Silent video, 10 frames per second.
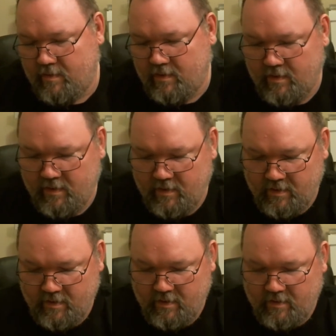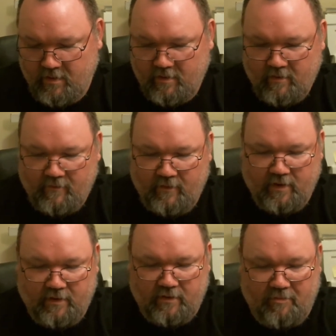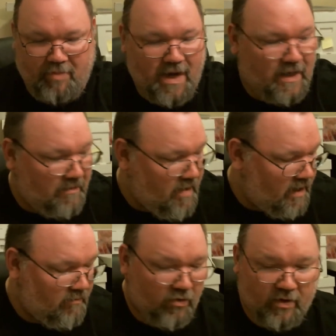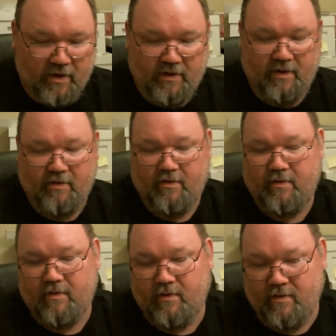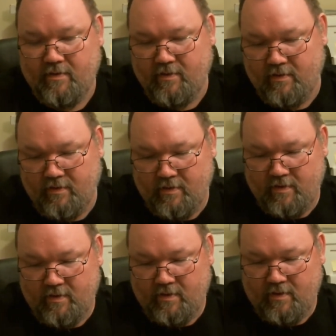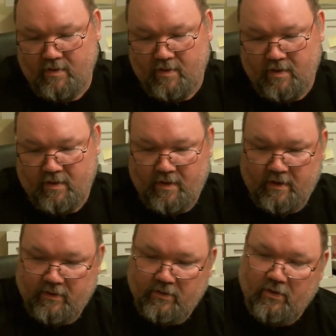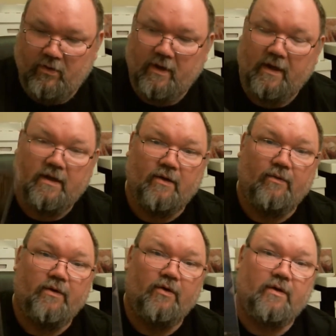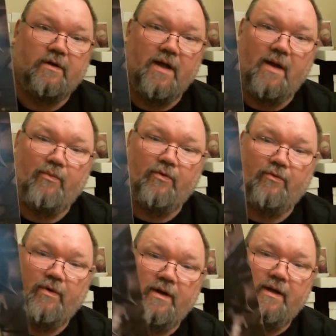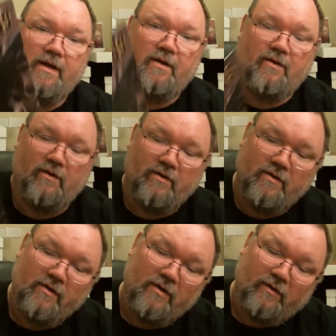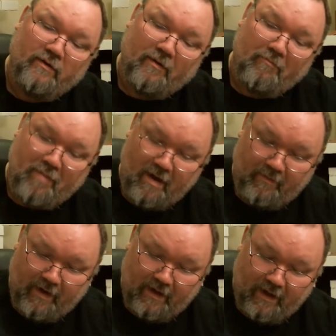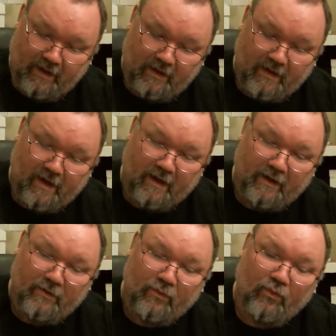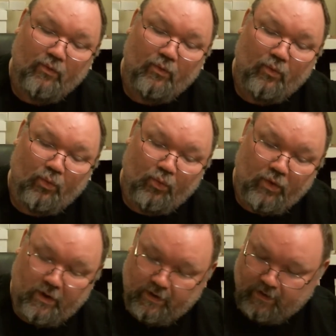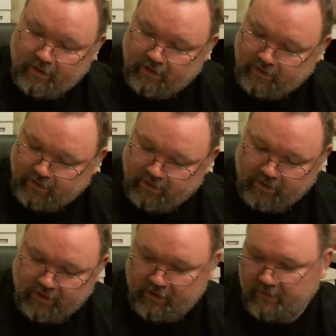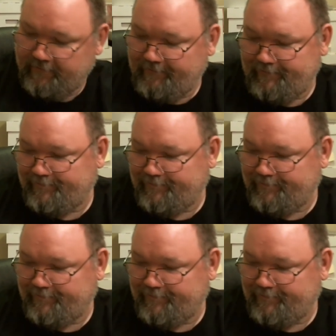I feel like there's a polybag book in here. All right. So like I said, we knew the top one right here. Some Batman 89. Really nice condition.